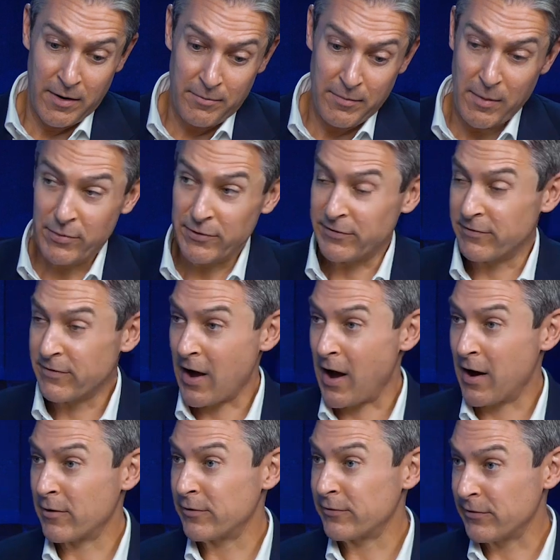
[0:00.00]
members of
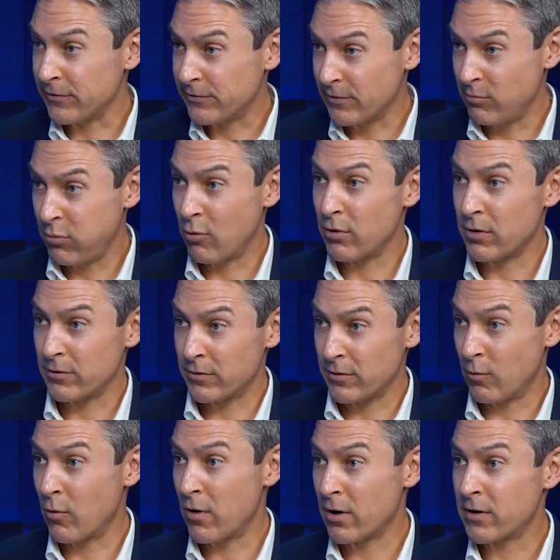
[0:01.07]
Congress that support
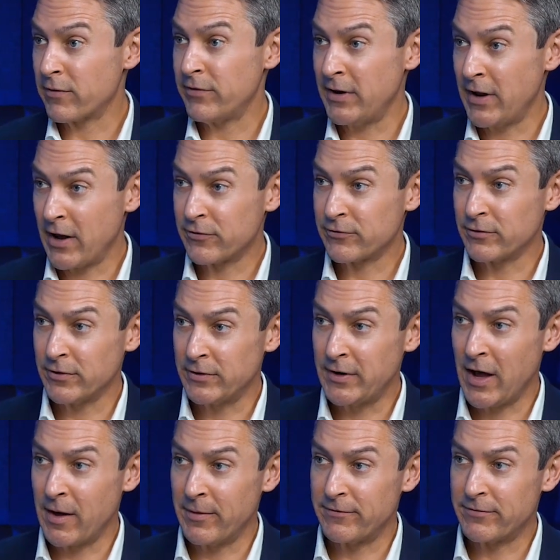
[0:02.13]
the work of the National
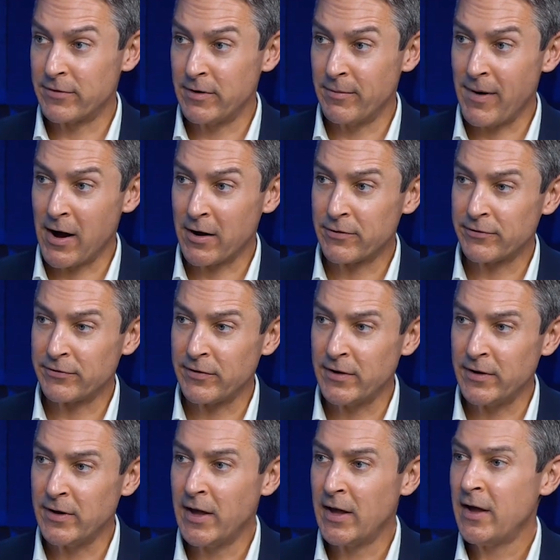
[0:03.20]
Endowment for
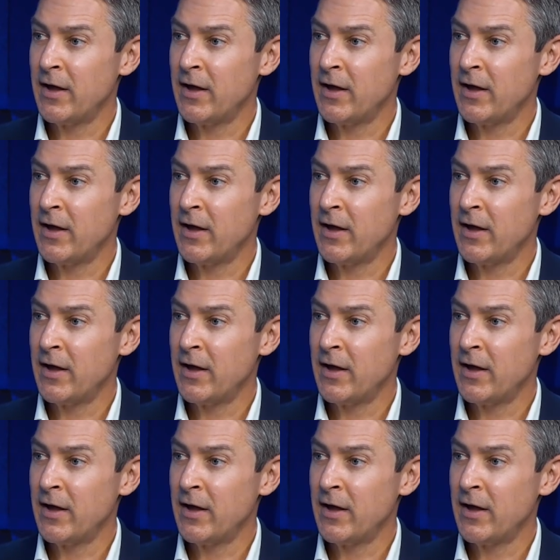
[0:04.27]
Democracy,